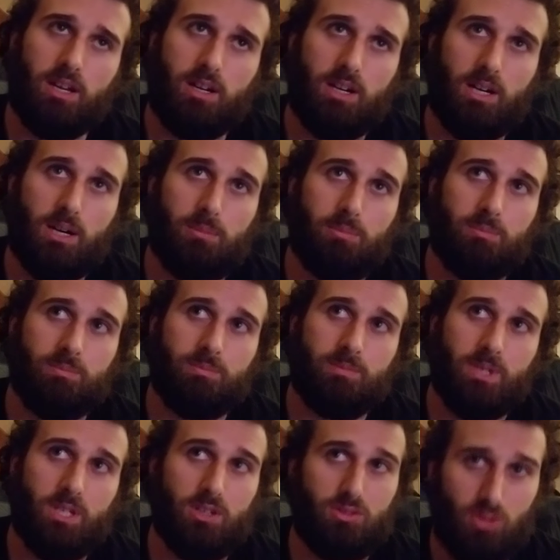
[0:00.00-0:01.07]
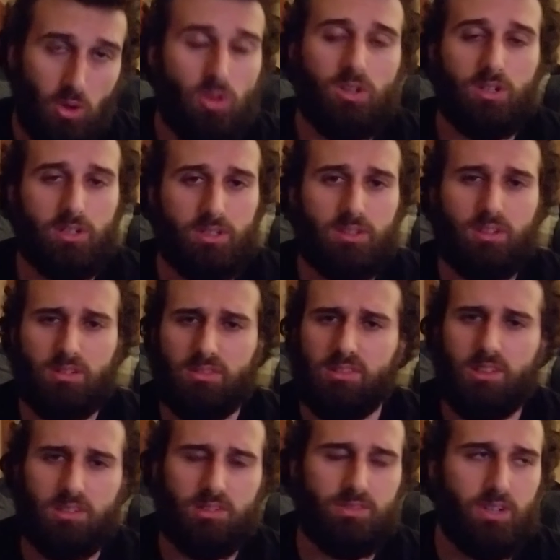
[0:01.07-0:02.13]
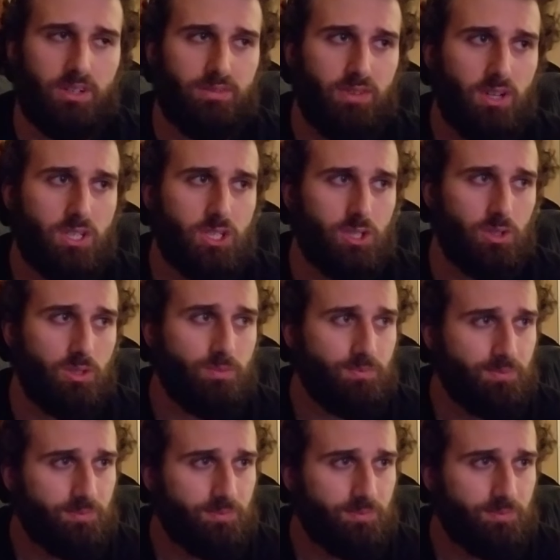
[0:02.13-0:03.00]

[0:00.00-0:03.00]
in adulthood, those things are very functional.